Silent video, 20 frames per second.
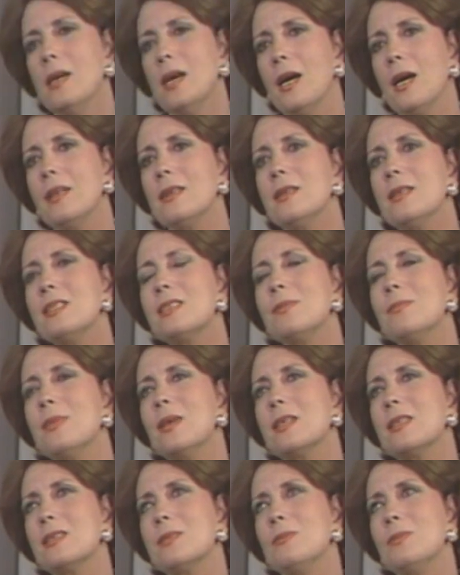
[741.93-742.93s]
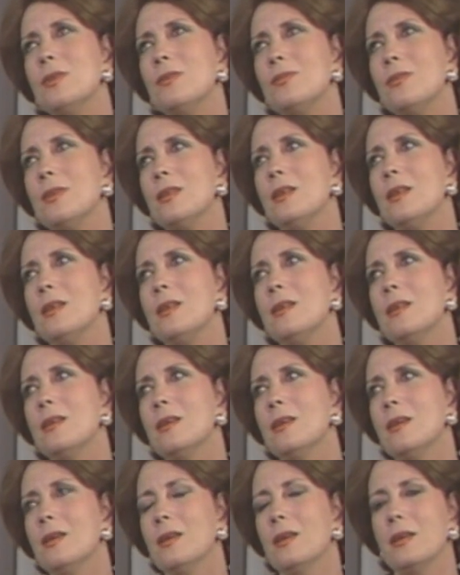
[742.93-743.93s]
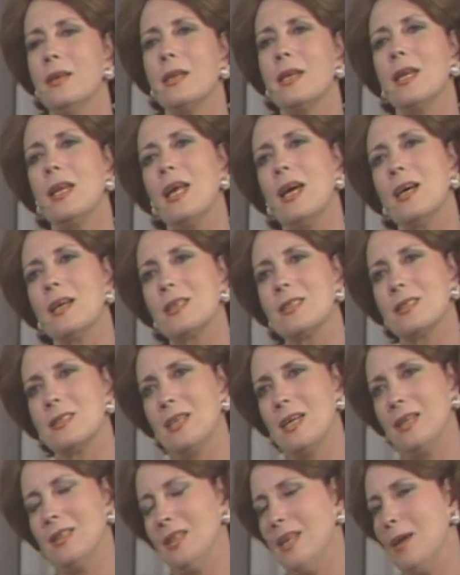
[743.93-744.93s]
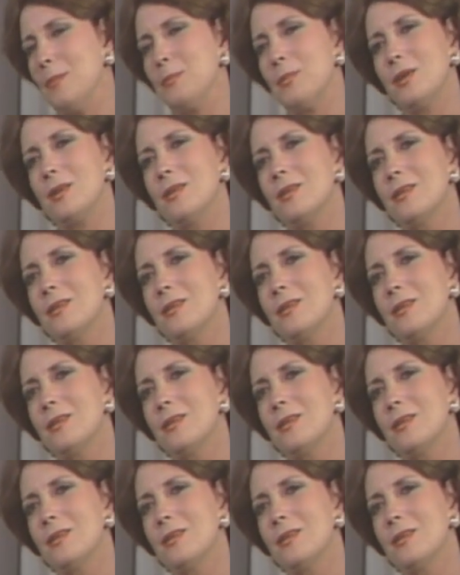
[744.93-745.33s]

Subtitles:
And this makes me feel relaxed and happy.